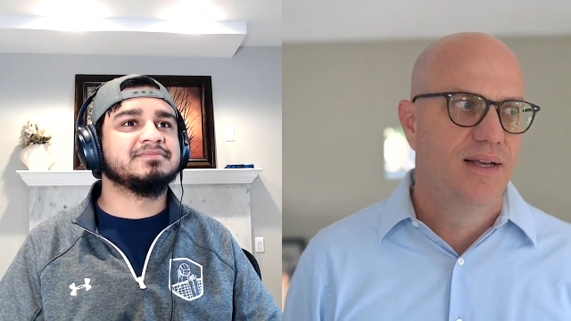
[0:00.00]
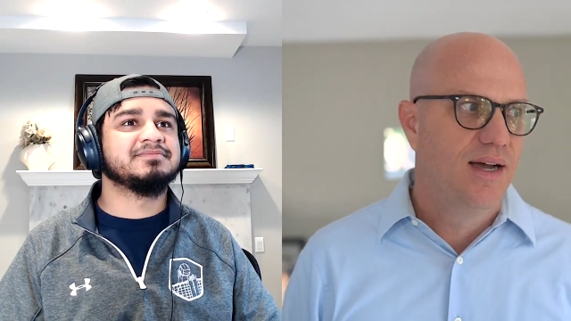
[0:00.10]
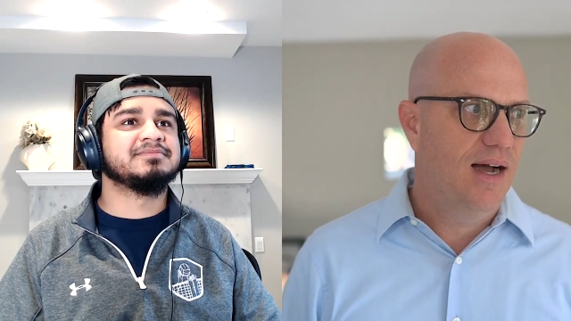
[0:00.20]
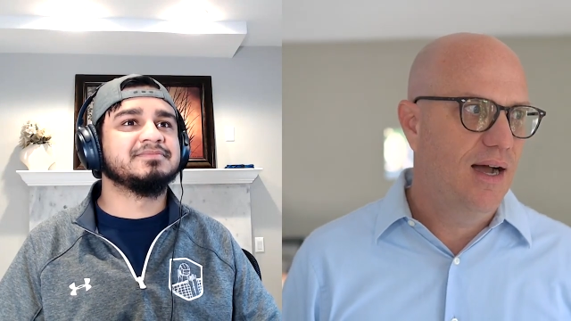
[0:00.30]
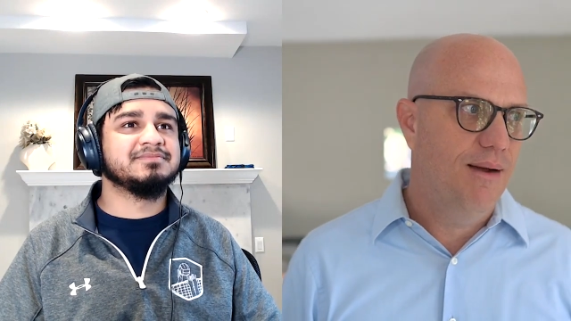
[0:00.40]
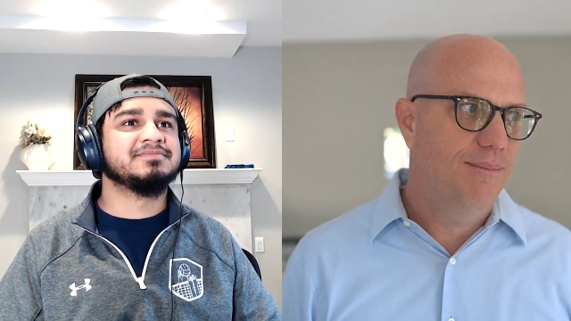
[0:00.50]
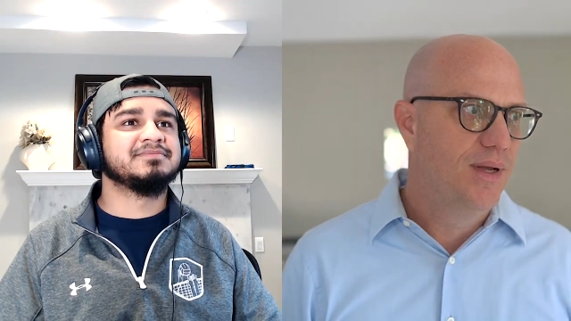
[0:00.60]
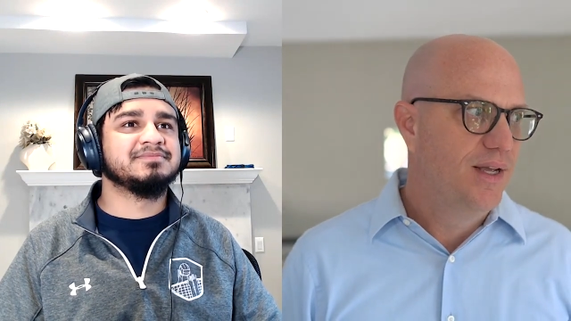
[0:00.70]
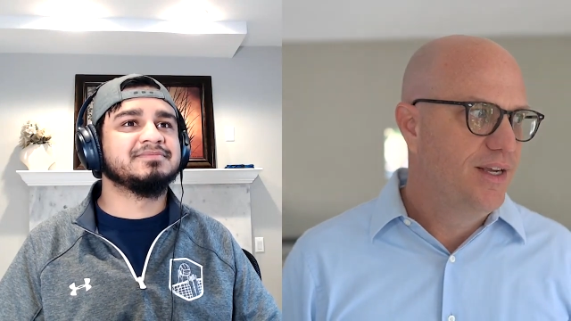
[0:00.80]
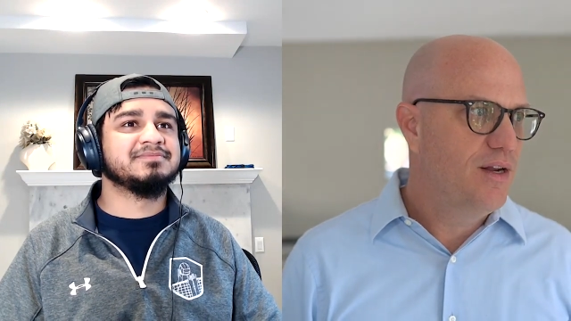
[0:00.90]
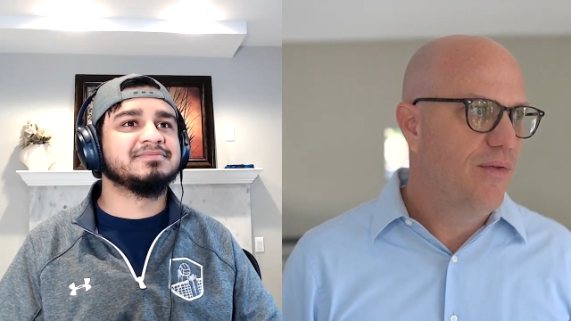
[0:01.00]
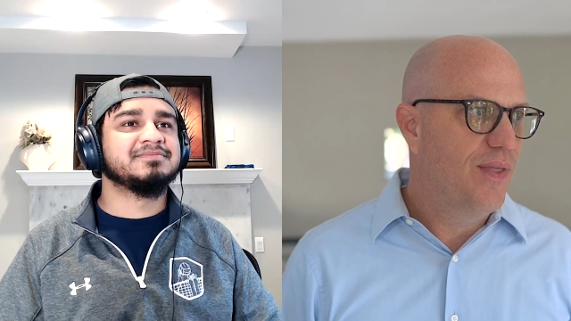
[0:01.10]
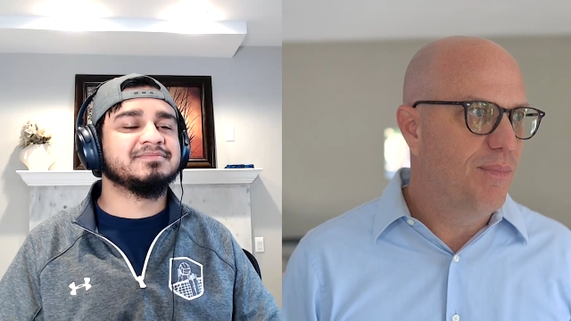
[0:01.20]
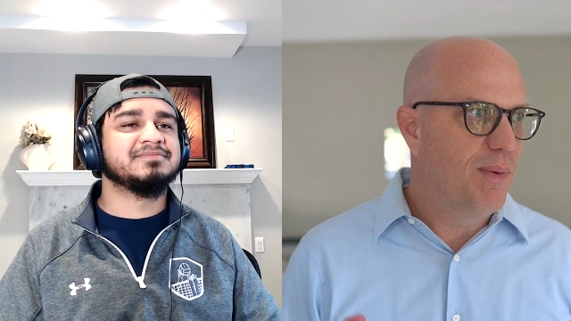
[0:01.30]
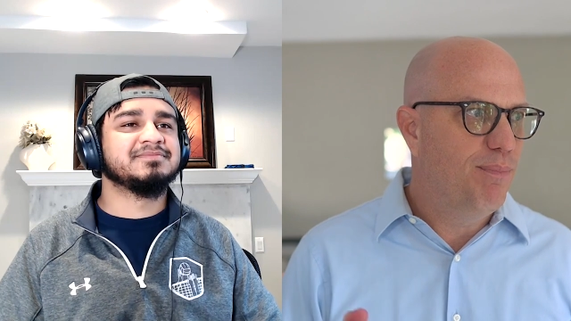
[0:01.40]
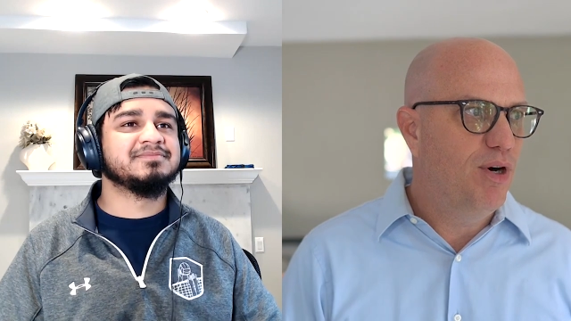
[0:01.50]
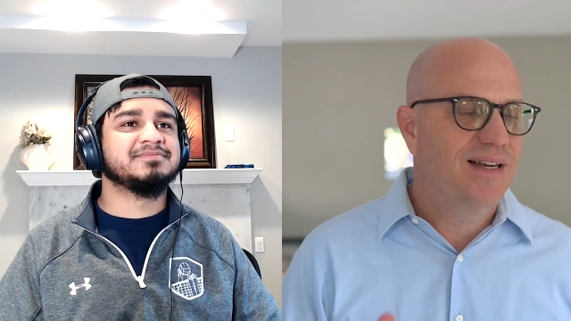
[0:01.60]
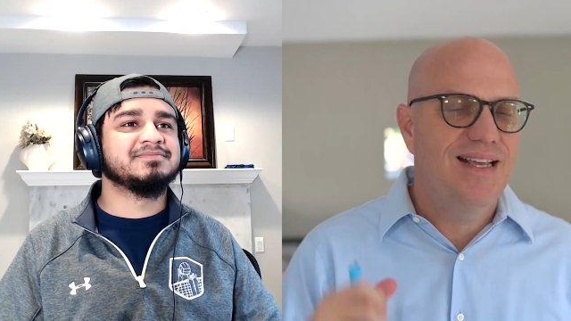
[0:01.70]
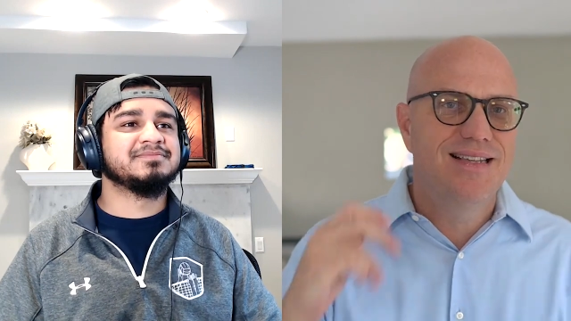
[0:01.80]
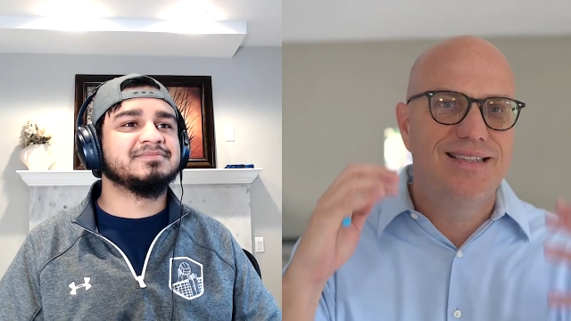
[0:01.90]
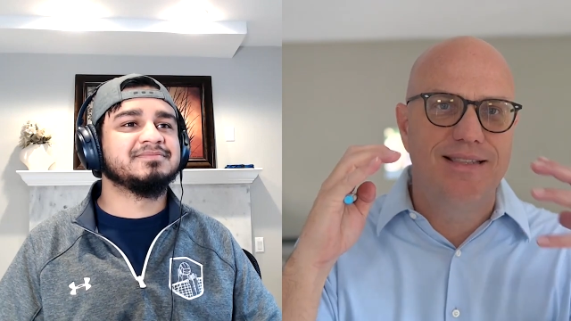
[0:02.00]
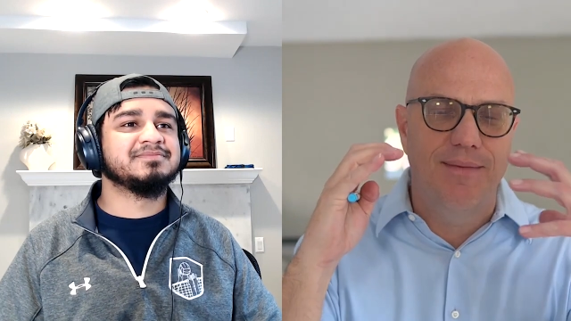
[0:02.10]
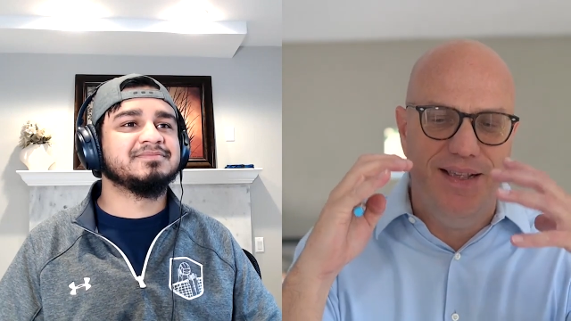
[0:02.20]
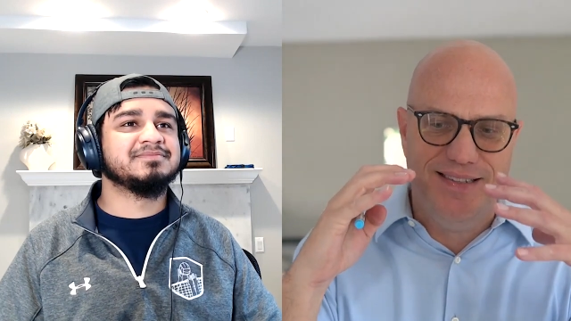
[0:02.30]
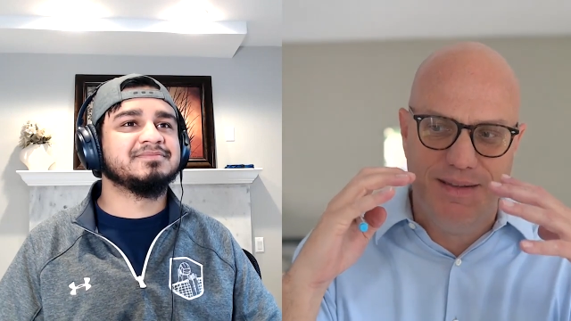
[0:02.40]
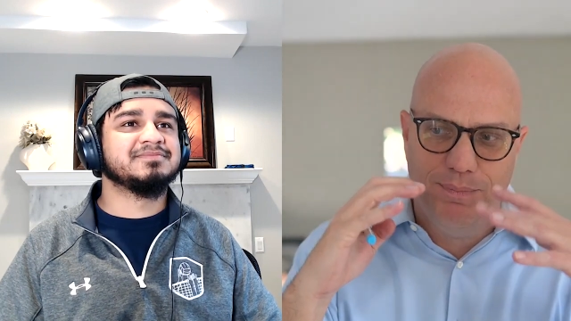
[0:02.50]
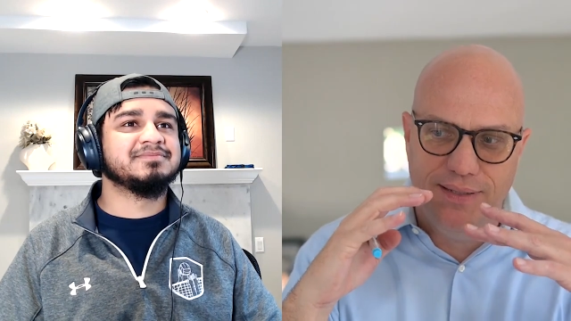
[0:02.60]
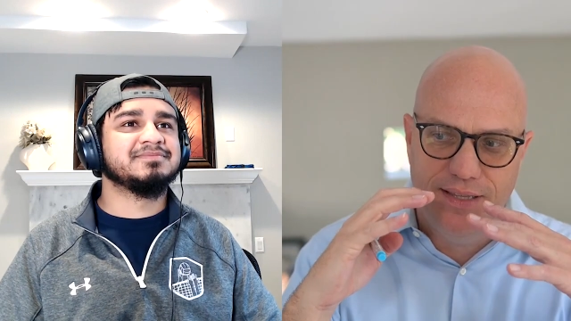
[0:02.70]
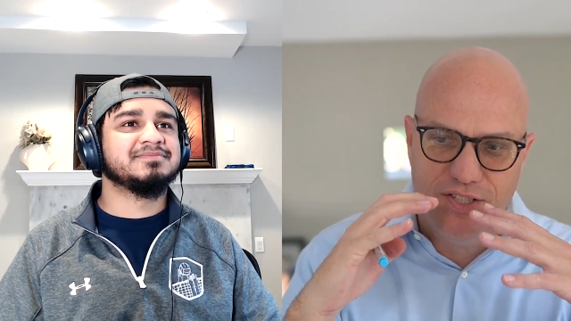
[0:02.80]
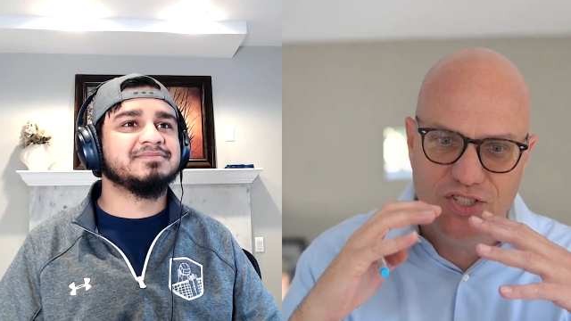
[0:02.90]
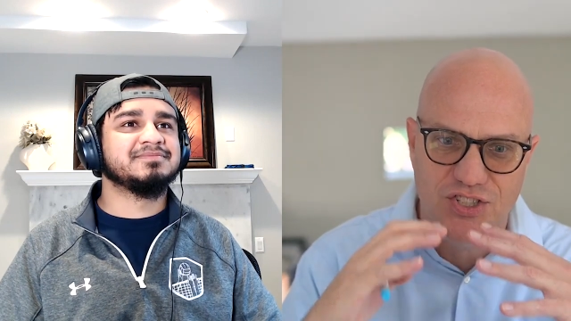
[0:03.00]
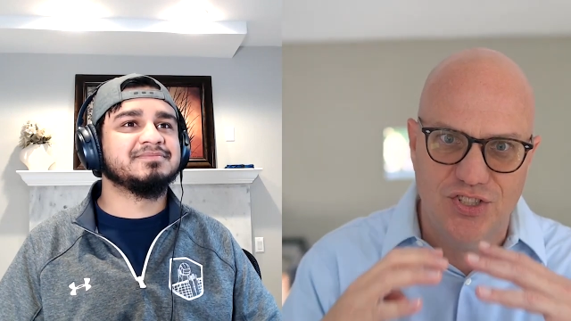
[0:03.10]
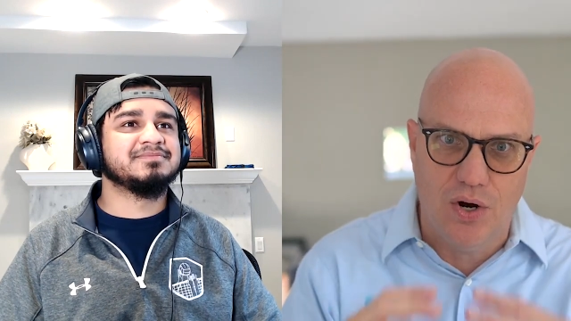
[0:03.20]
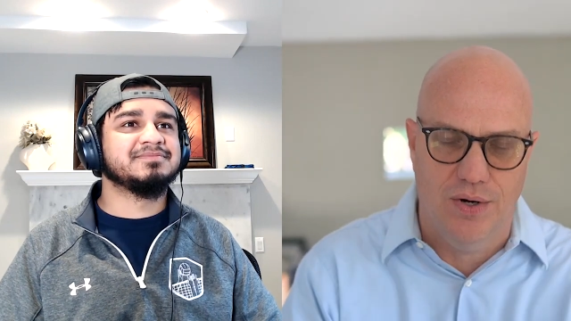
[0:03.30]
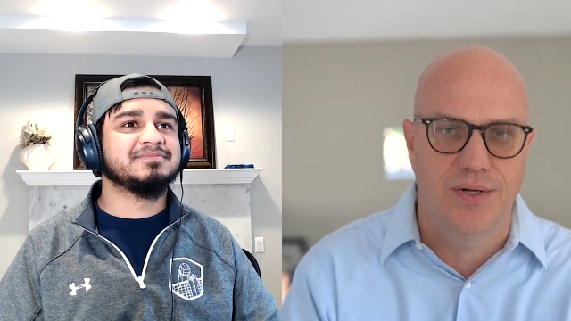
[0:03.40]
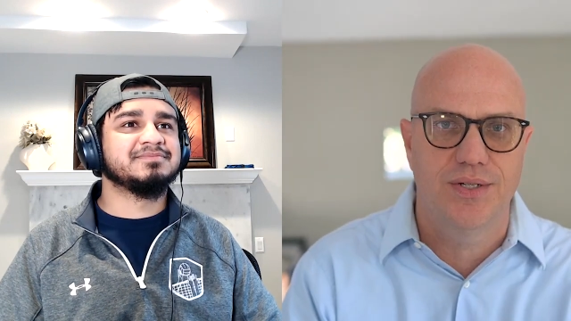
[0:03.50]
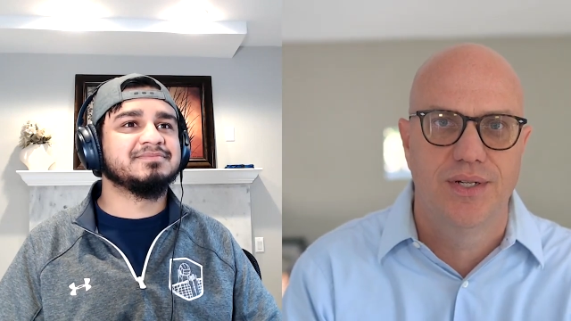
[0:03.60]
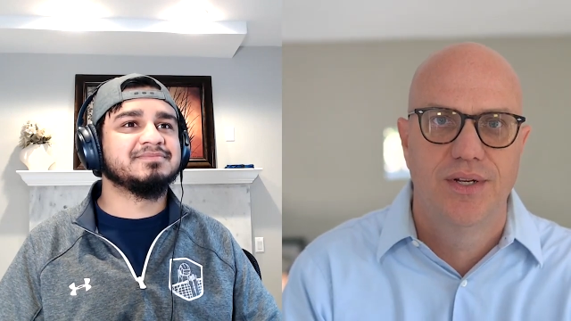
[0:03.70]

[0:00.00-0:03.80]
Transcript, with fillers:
Speaker 1: Um, you know, the, the book is the is simply the start